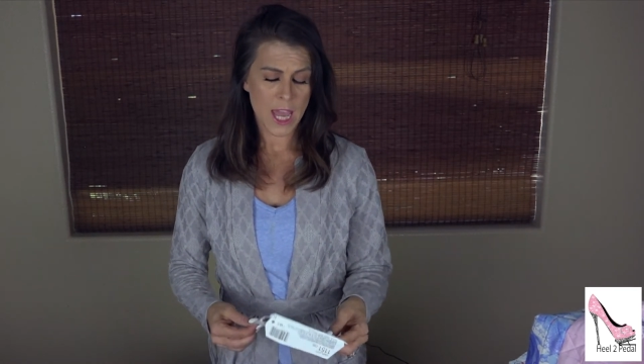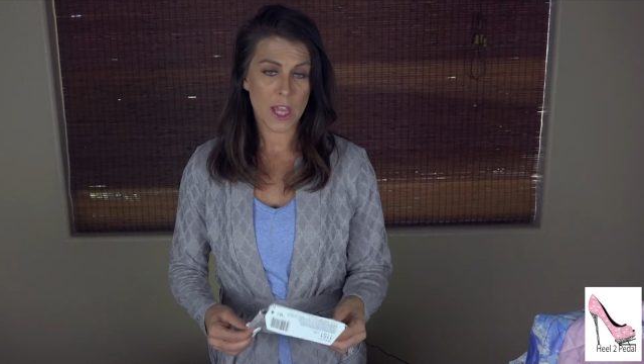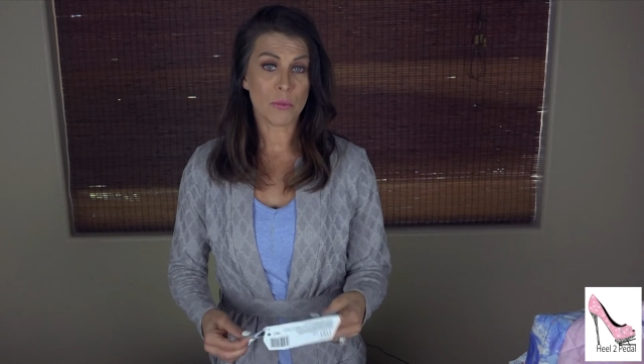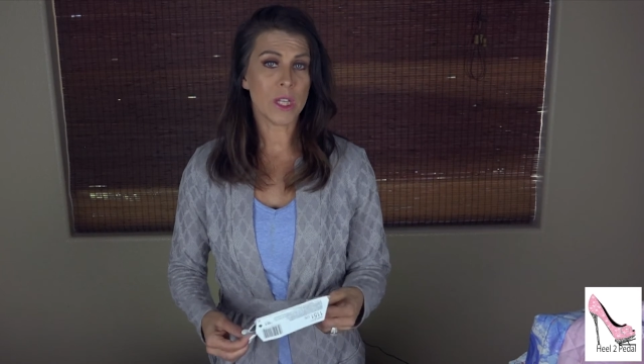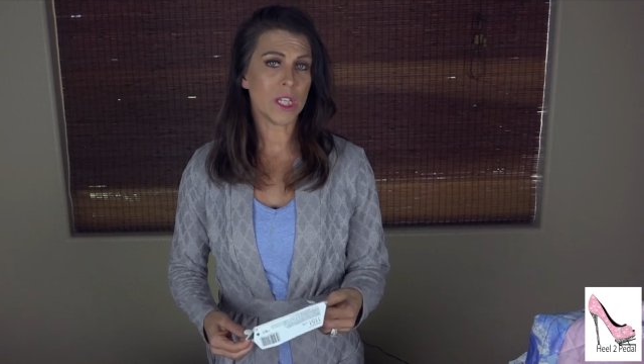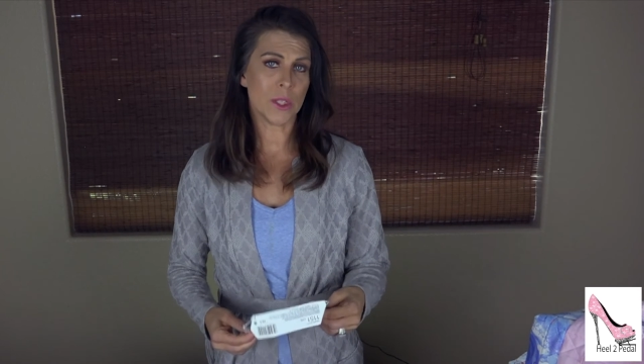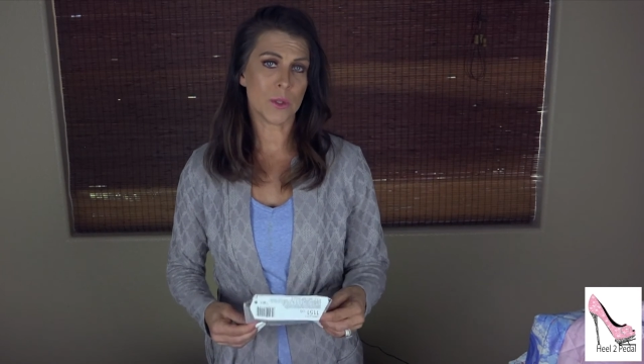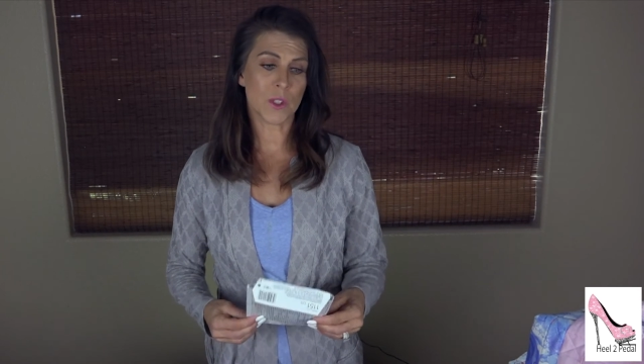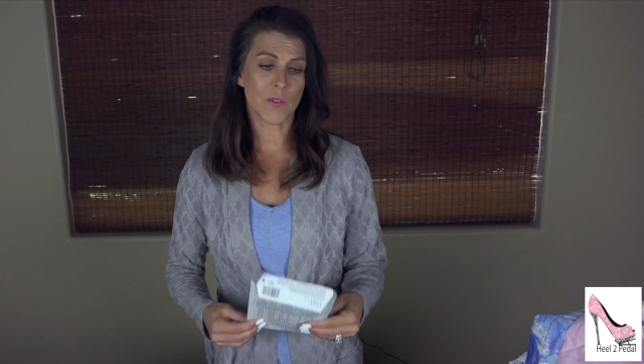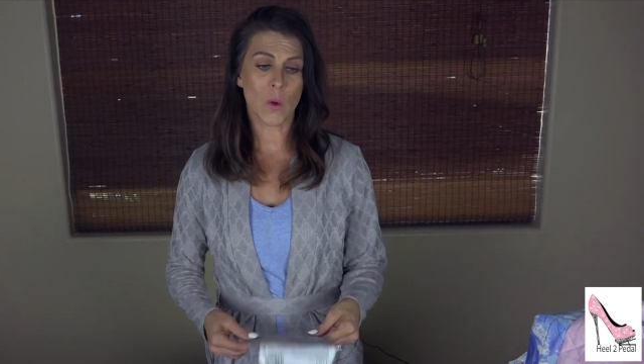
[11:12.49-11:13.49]
and
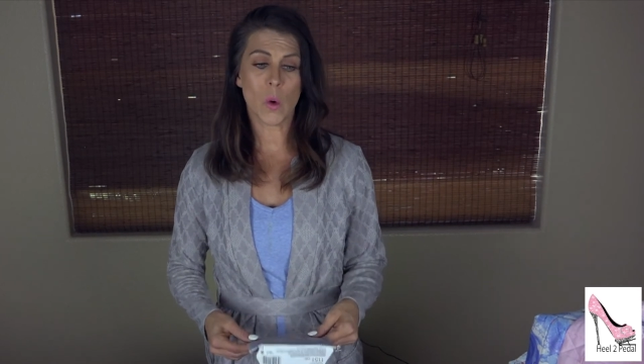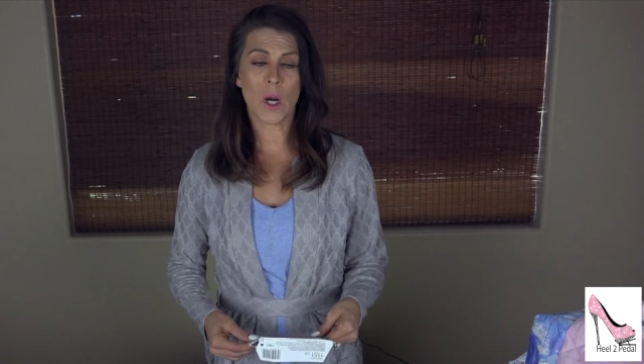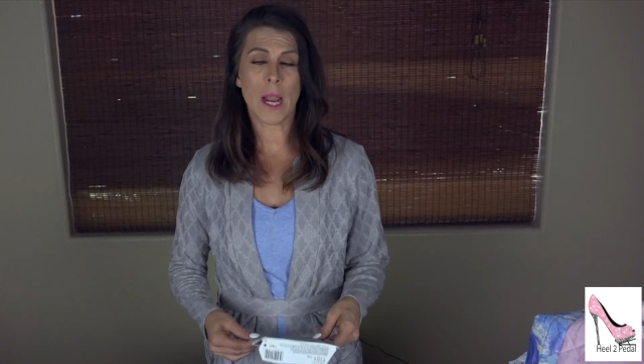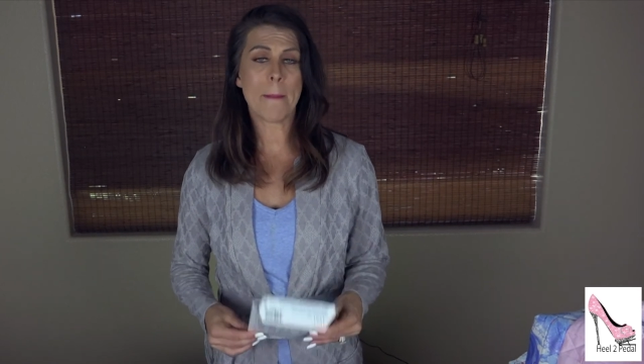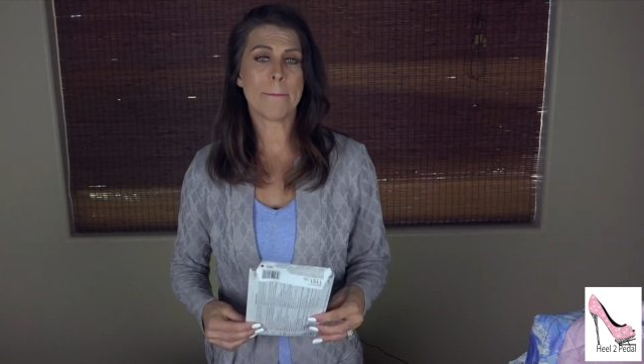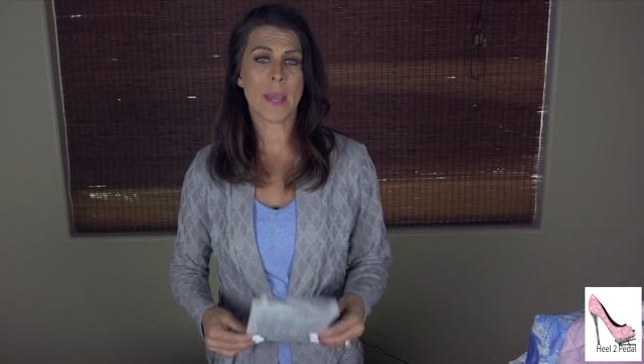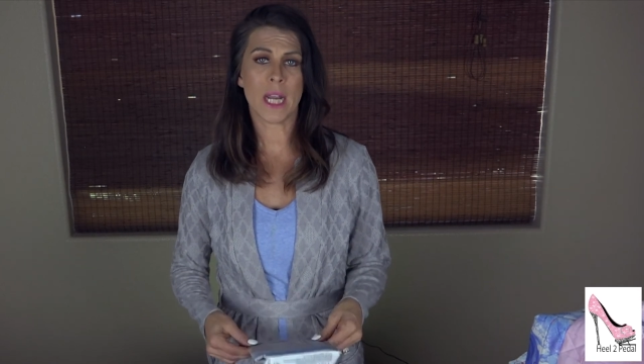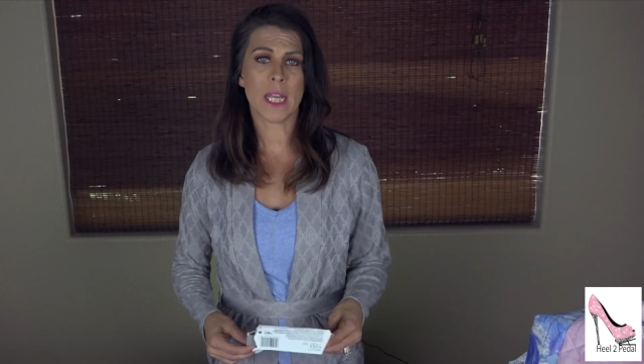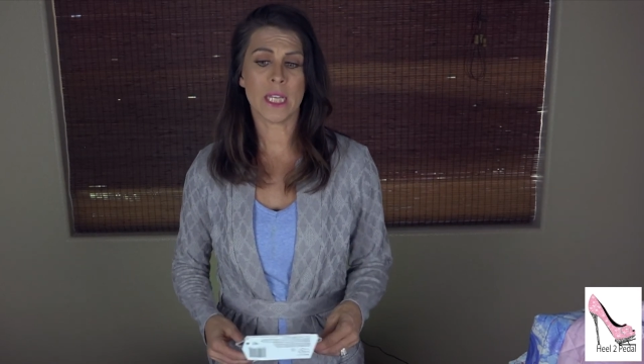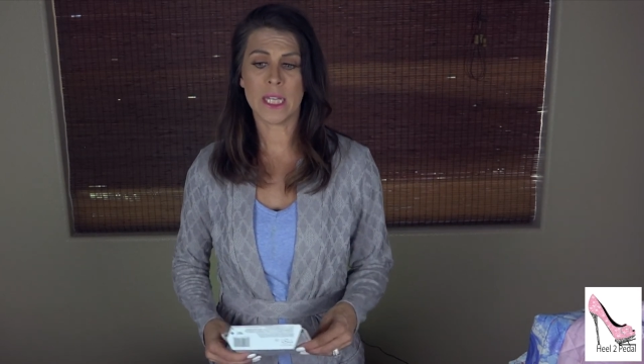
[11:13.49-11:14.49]
reuse for
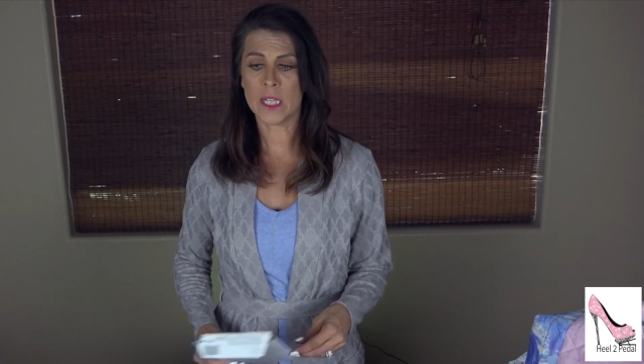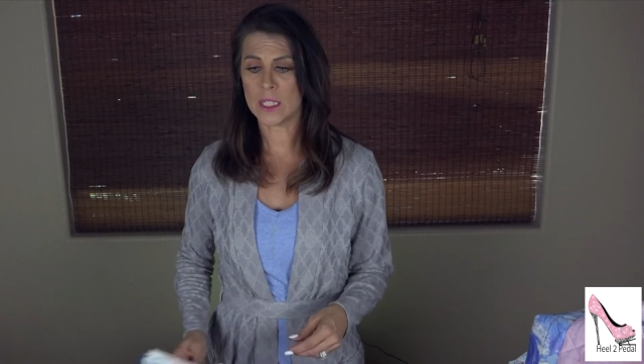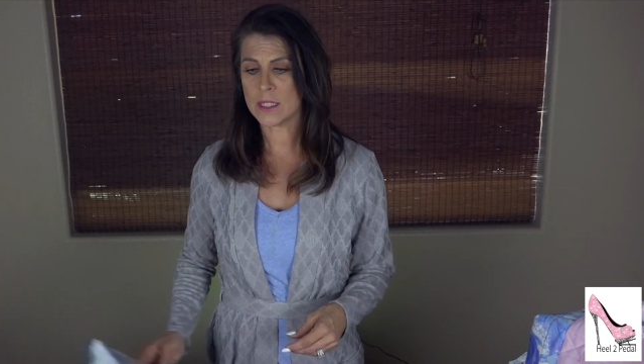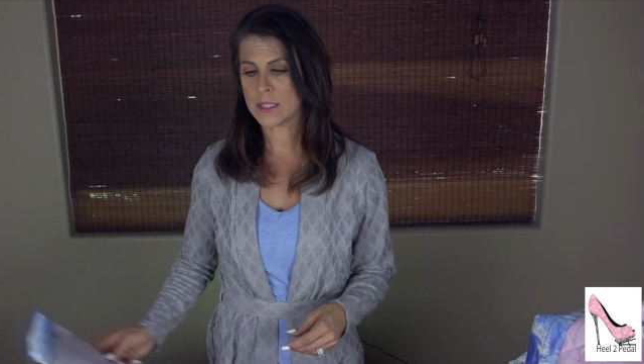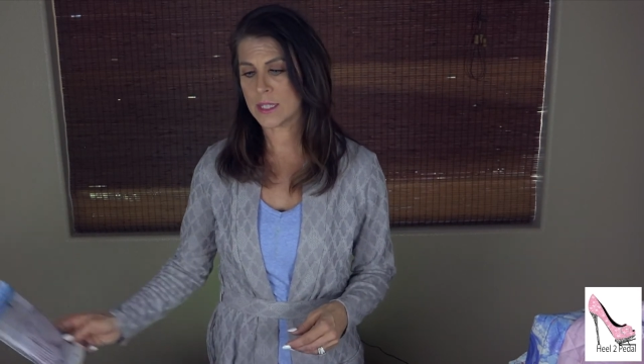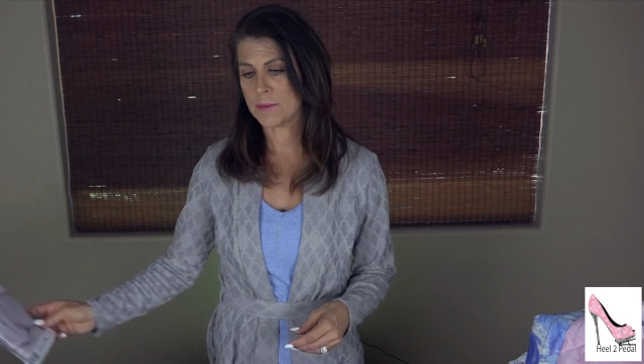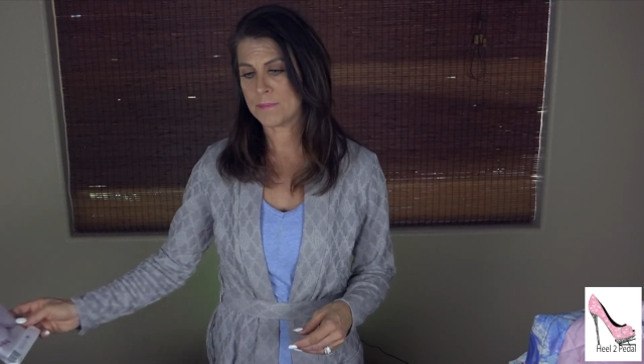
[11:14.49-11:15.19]
many years.